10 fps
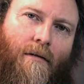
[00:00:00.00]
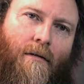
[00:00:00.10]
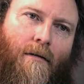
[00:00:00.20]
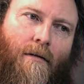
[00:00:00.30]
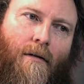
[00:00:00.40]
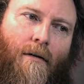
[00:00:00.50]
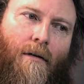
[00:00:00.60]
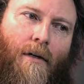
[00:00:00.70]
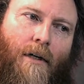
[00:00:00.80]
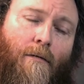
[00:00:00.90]

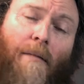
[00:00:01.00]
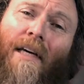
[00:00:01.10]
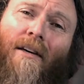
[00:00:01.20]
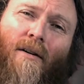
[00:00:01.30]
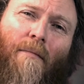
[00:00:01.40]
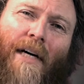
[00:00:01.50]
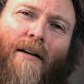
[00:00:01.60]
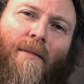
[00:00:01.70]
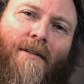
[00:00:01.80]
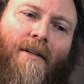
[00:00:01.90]
It will make you a better
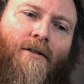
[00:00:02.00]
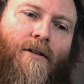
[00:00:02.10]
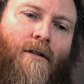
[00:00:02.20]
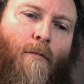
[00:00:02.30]
musician.